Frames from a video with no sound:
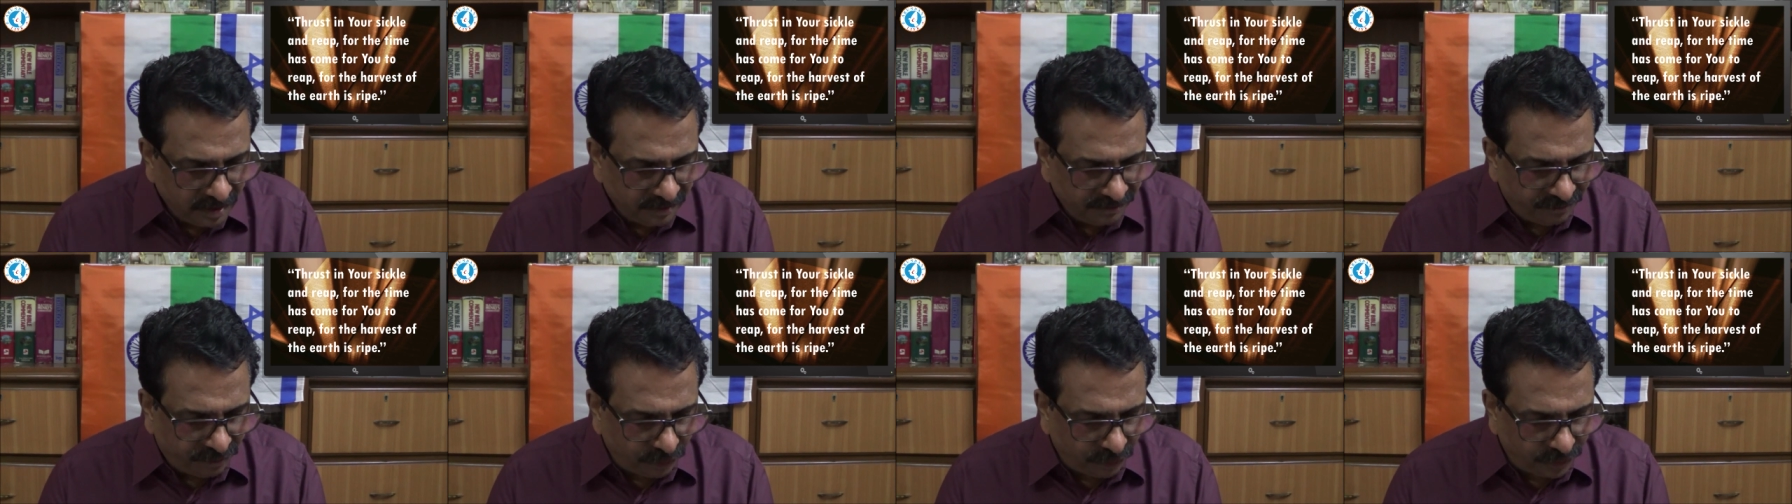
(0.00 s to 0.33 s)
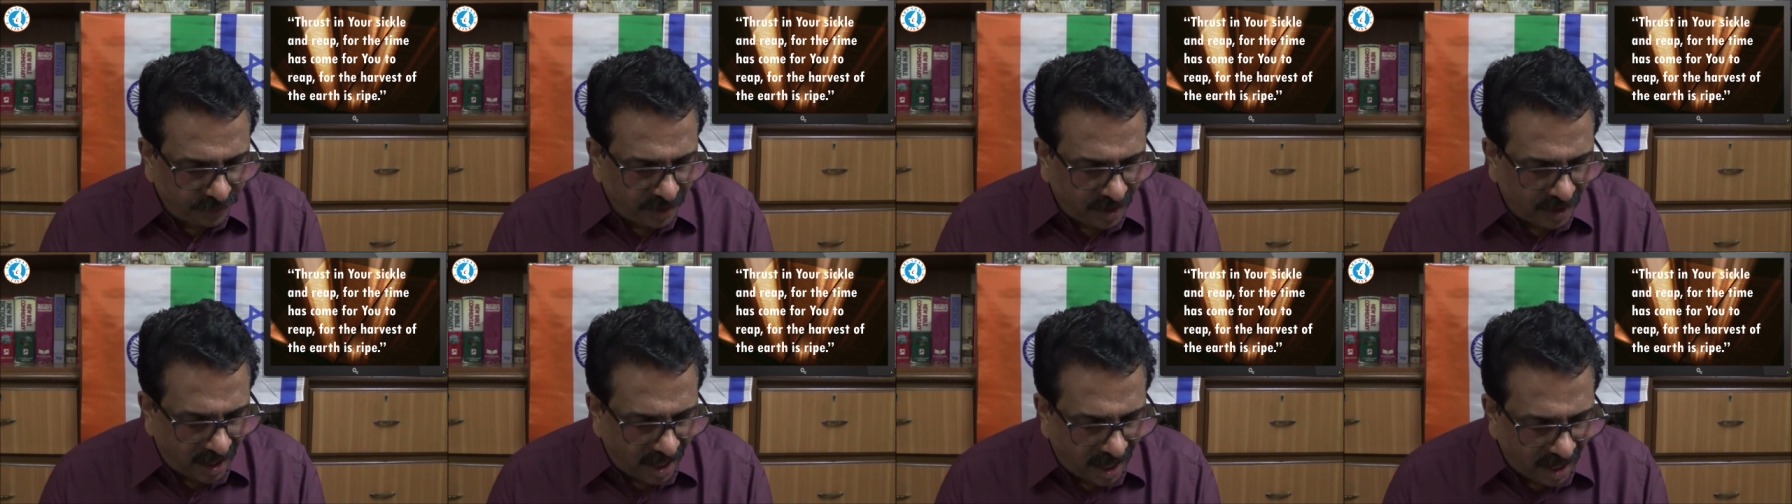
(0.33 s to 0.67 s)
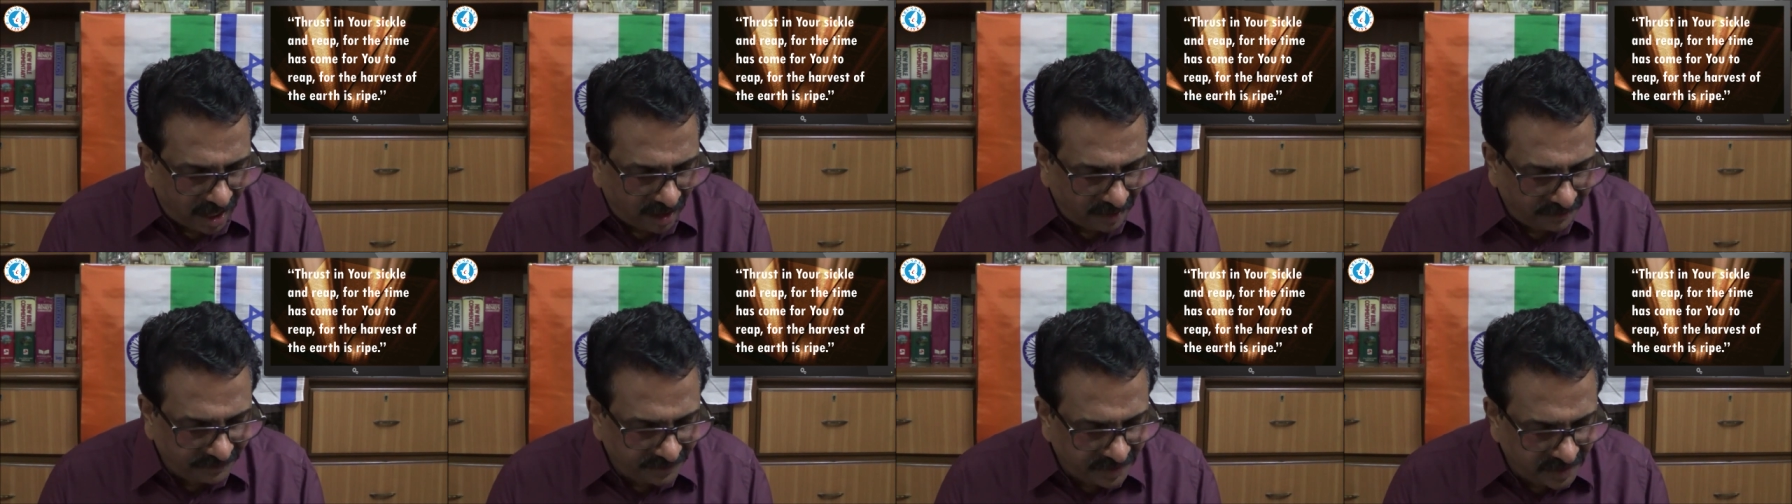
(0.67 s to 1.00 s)
for the
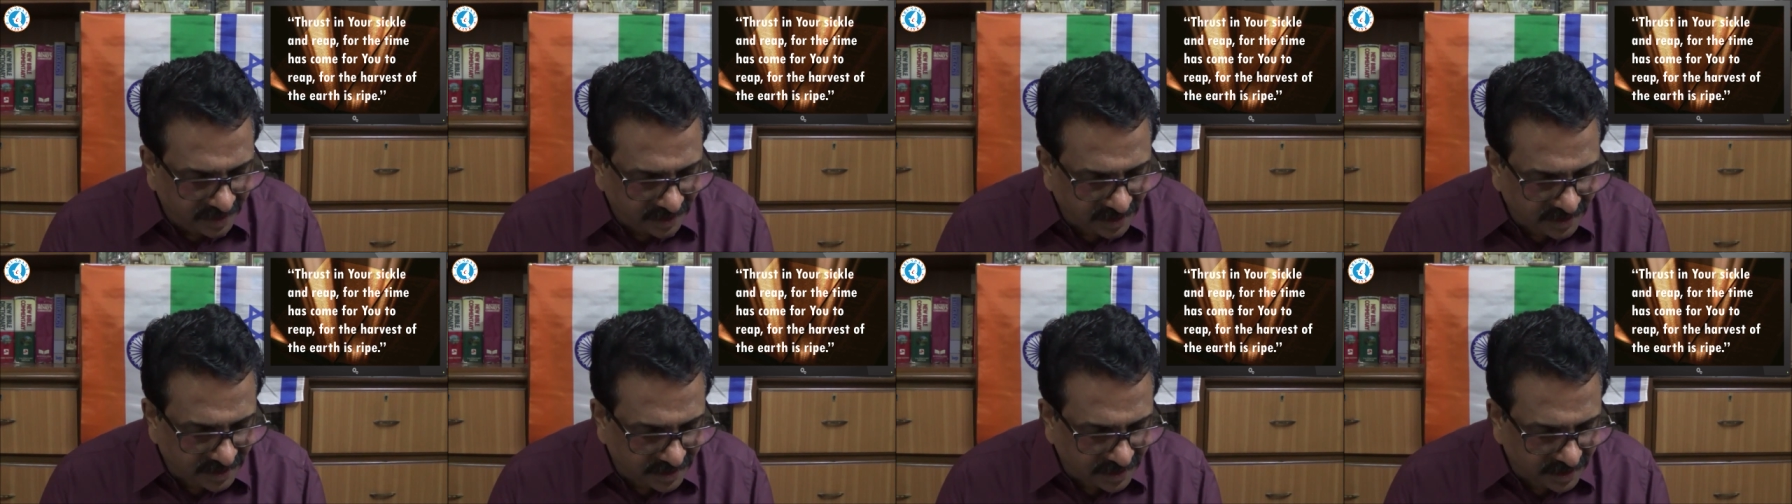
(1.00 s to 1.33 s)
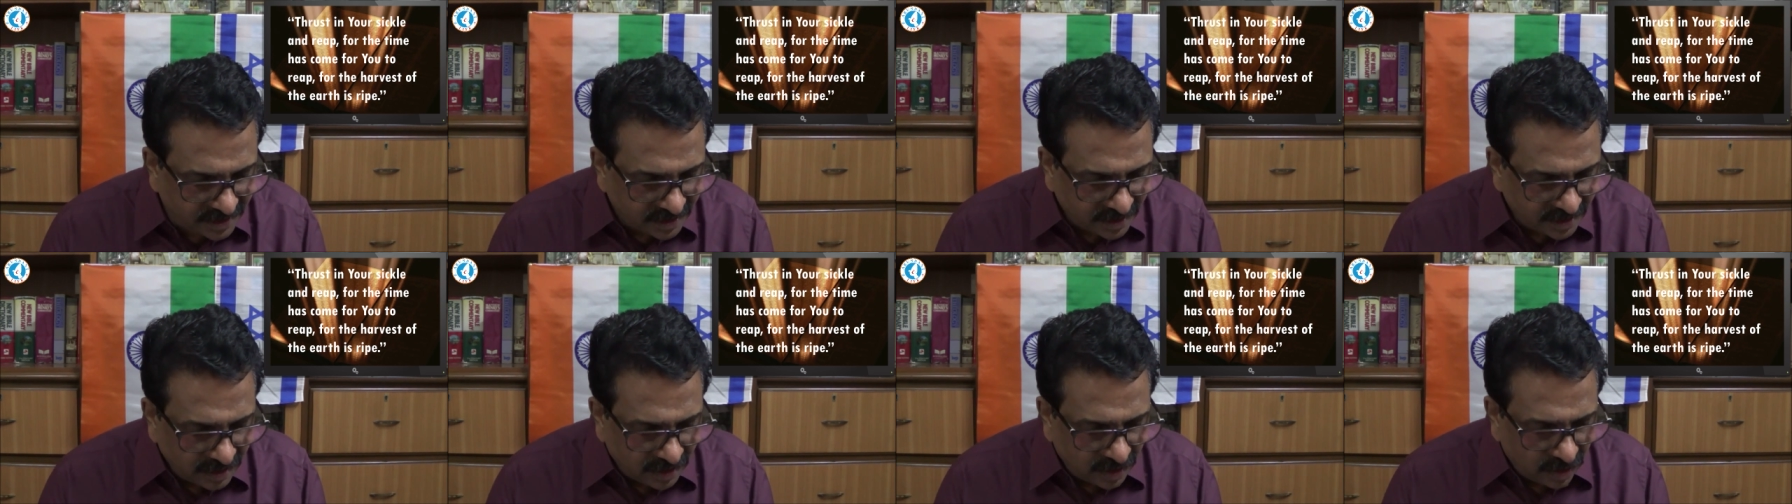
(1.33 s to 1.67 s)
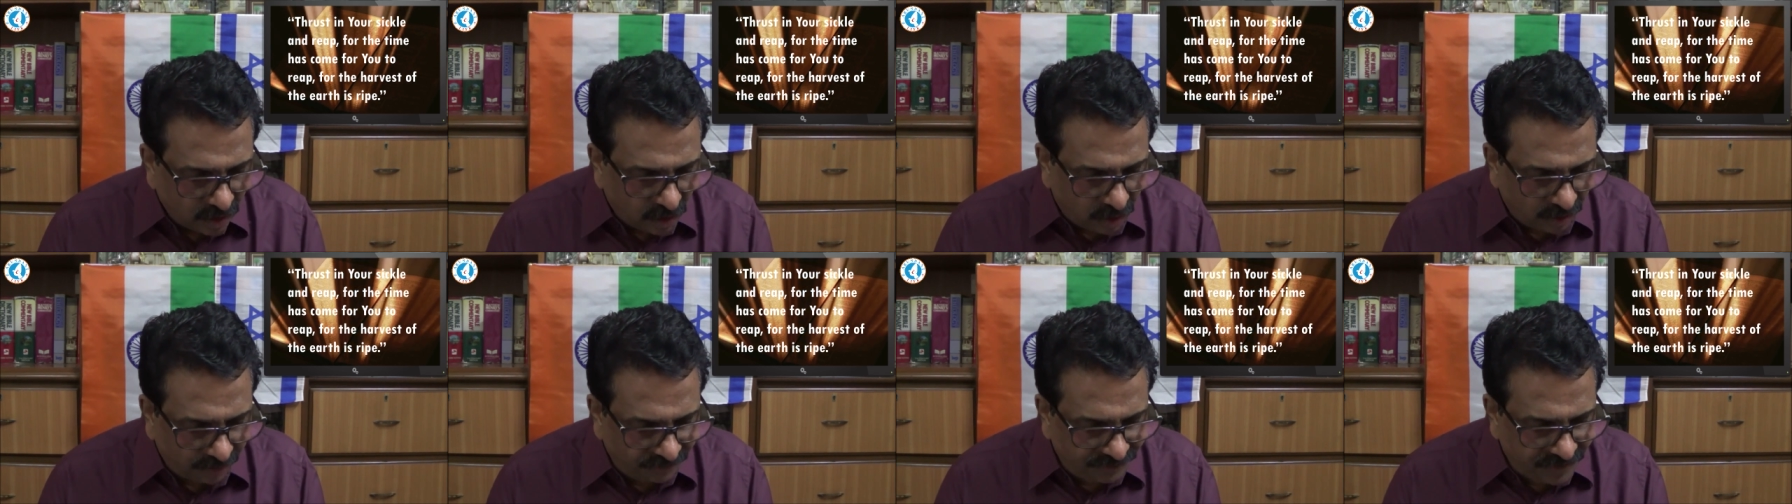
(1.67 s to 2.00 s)
harvest
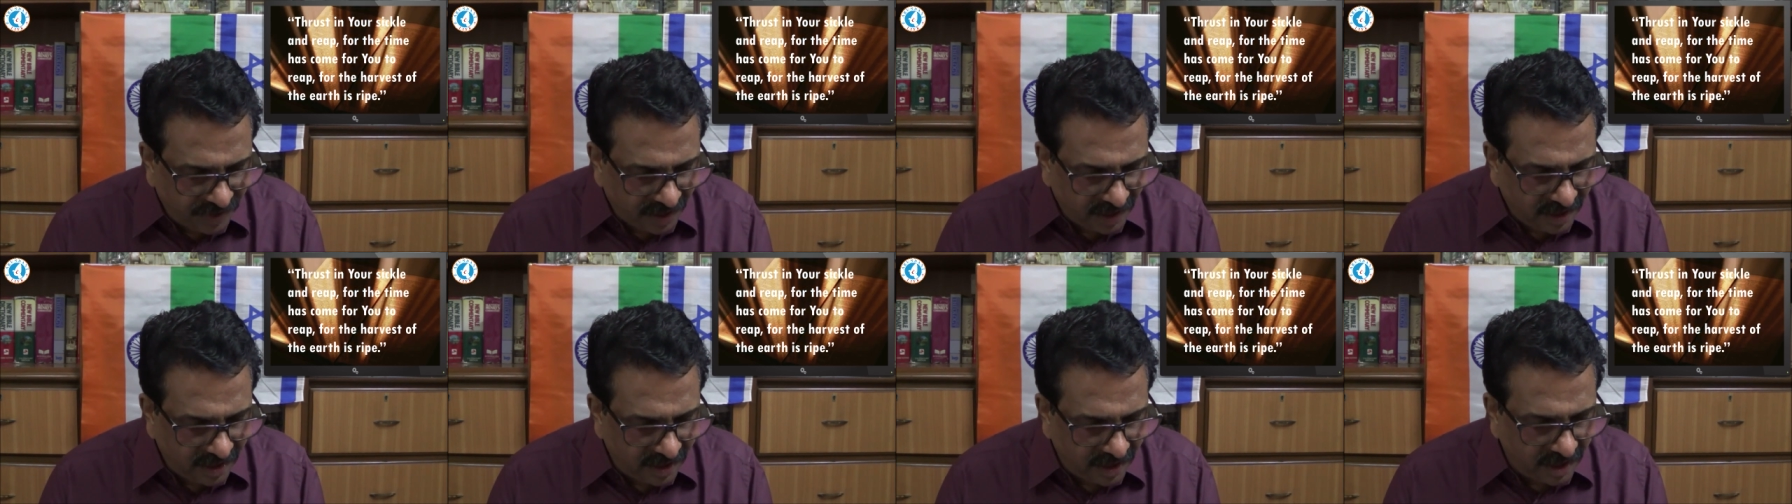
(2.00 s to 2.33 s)
of the